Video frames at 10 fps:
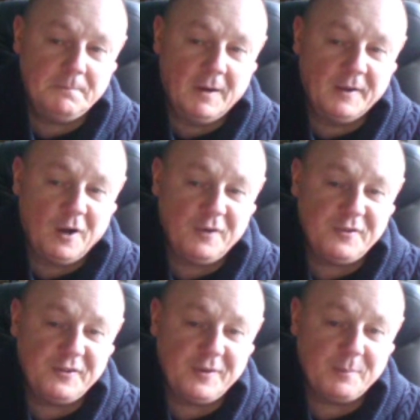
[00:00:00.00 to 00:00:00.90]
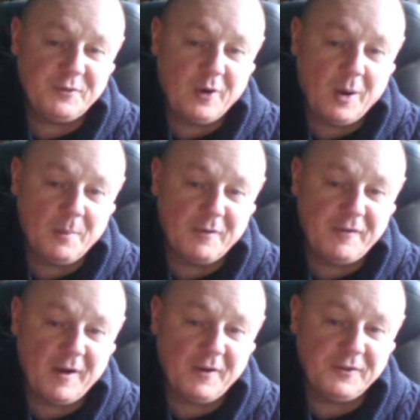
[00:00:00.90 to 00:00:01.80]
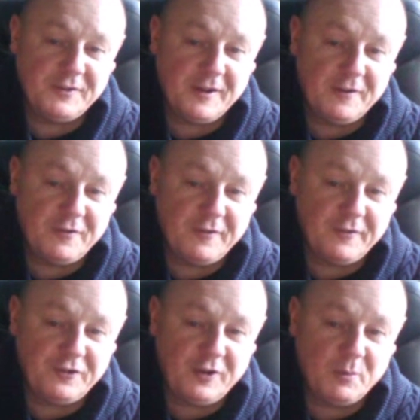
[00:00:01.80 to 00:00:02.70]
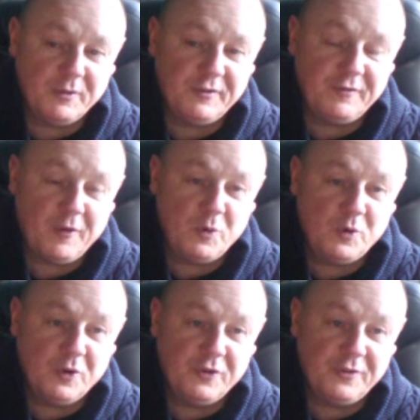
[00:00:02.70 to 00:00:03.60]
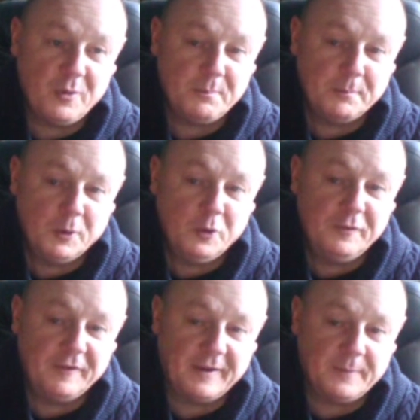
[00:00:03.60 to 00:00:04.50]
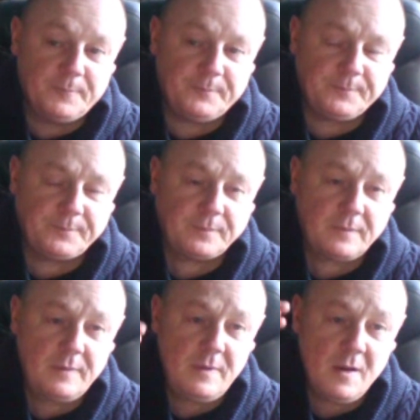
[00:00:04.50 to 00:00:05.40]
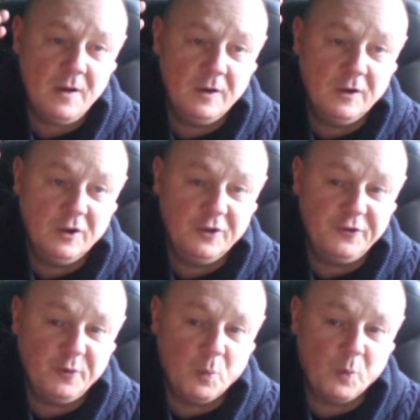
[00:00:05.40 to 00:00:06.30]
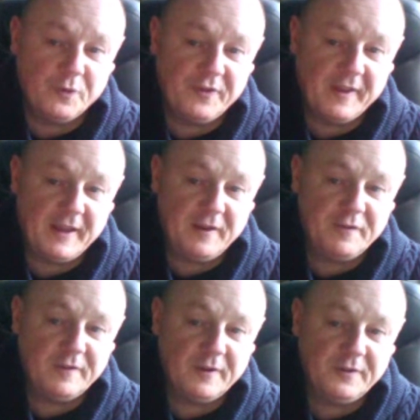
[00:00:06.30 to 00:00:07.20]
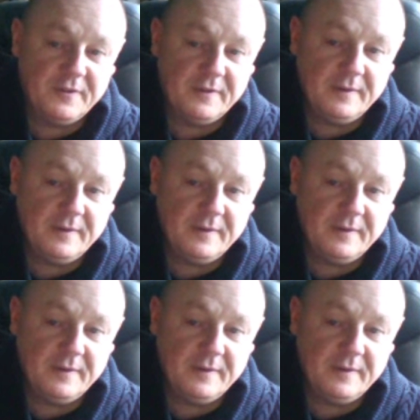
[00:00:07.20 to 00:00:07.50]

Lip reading: And after some time, I felt as if she was focused on moving towards the heathland